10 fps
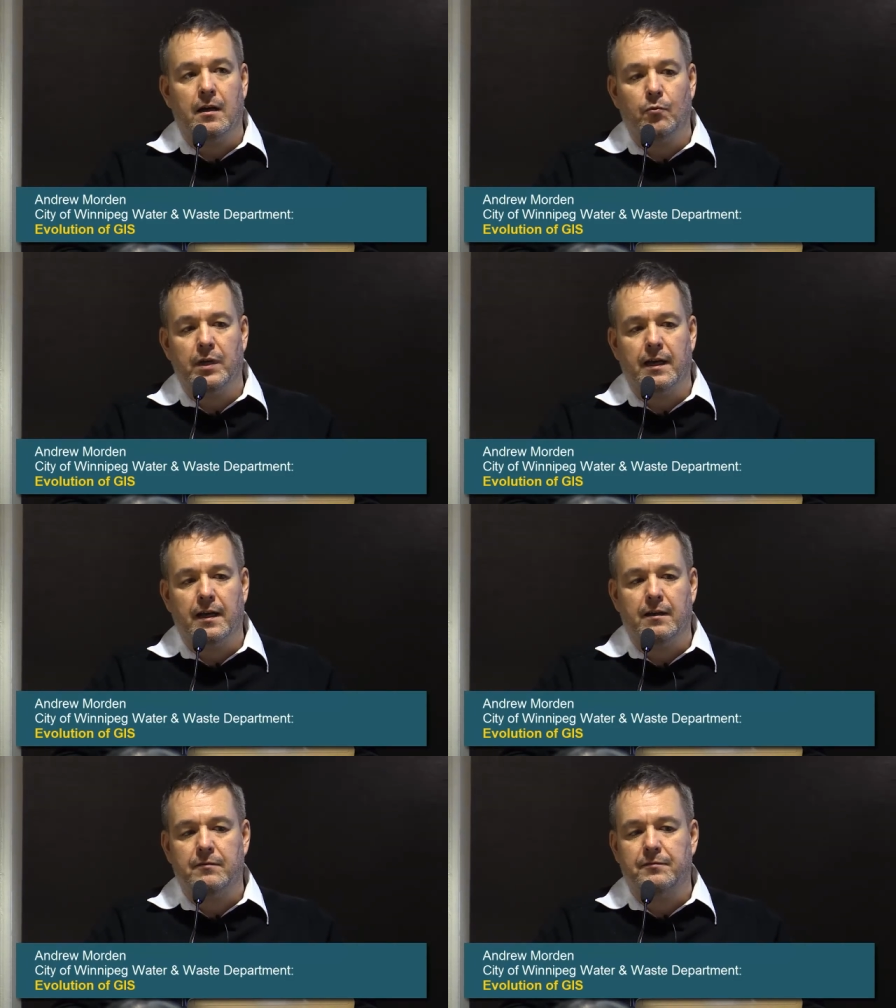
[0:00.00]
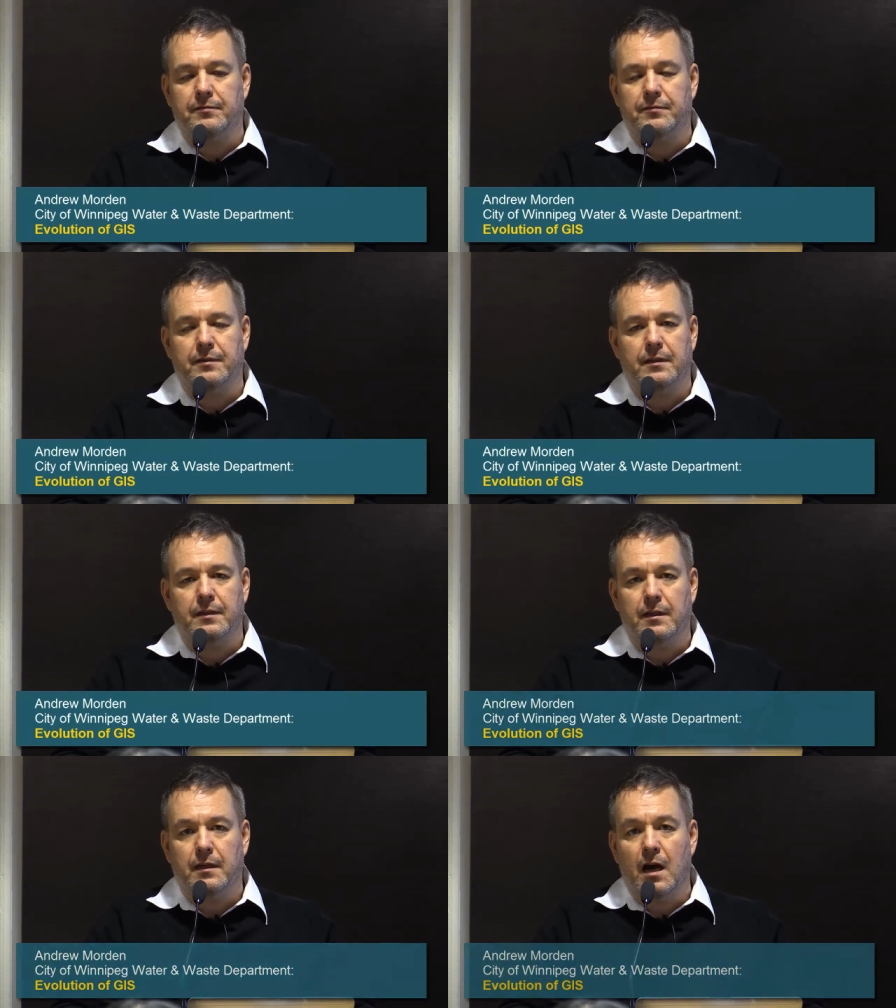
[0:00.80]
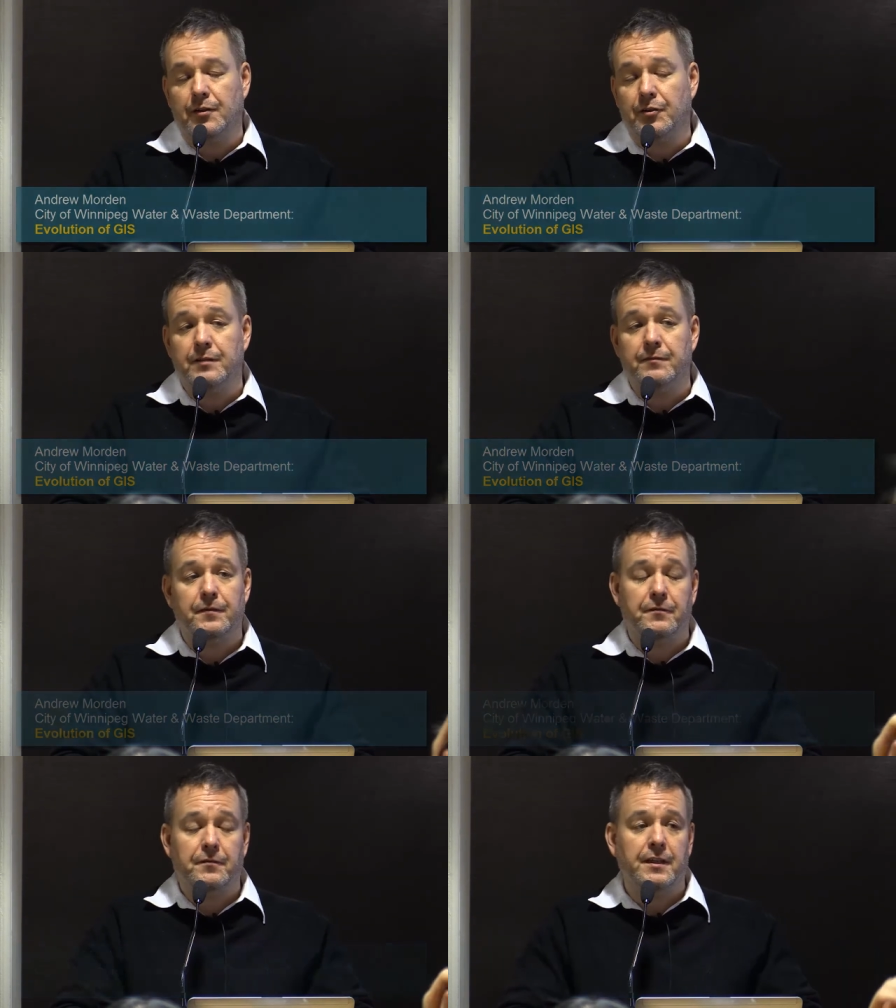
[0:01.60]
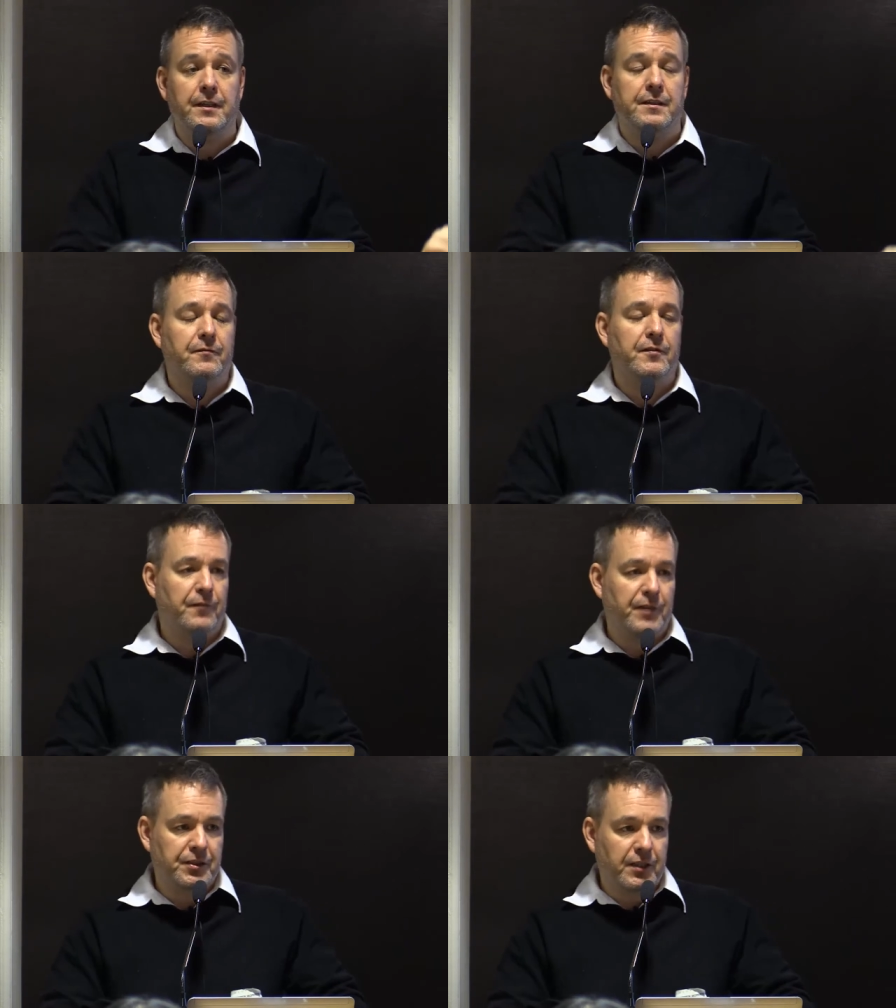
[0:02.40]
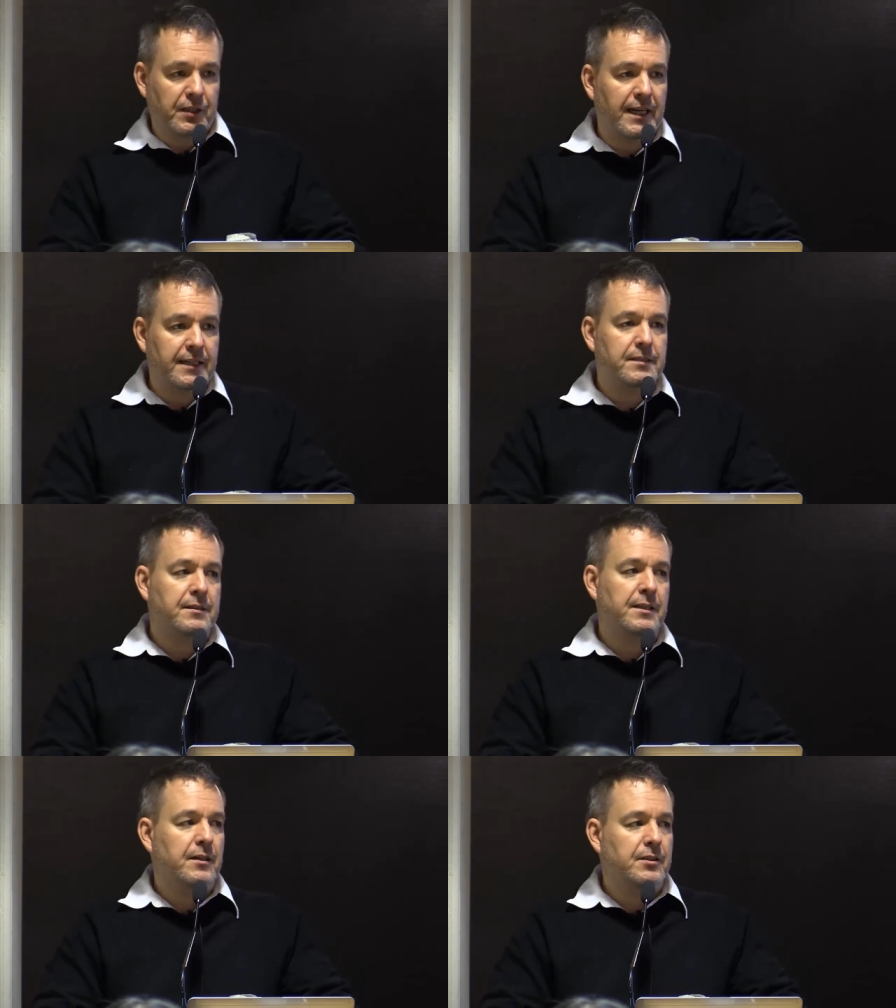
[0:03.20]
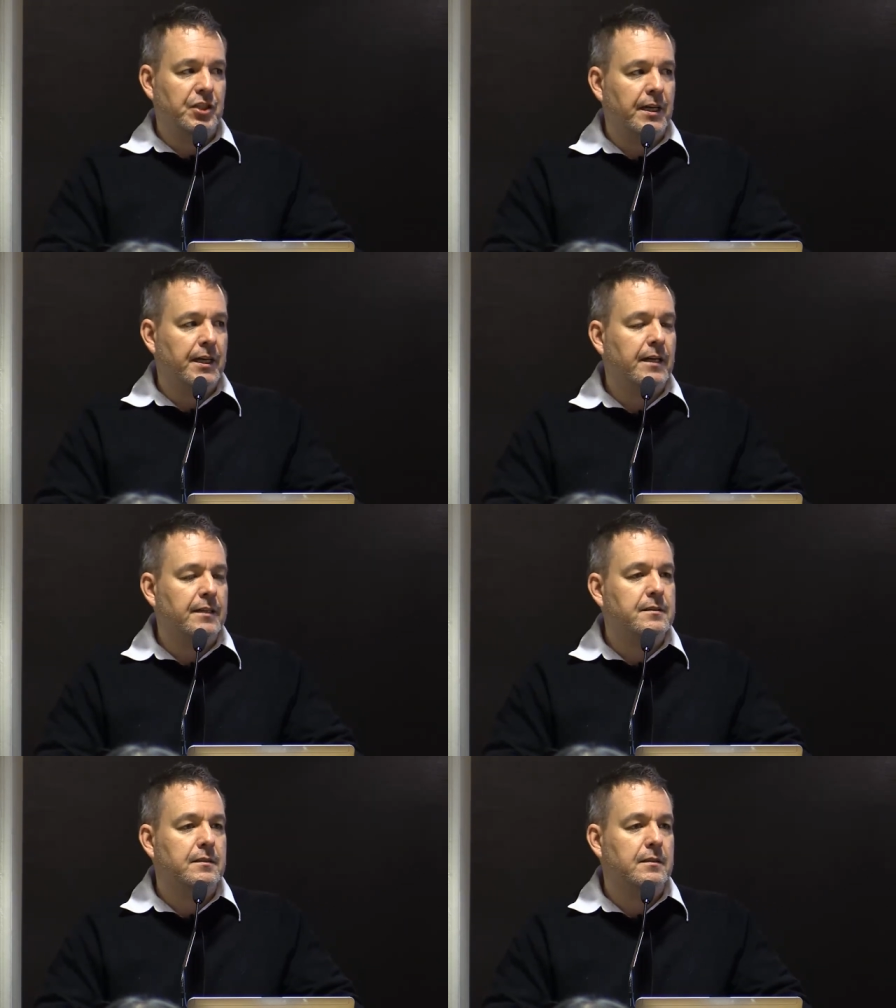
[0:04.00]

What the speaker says: We have 150 different feature classes in our GIS.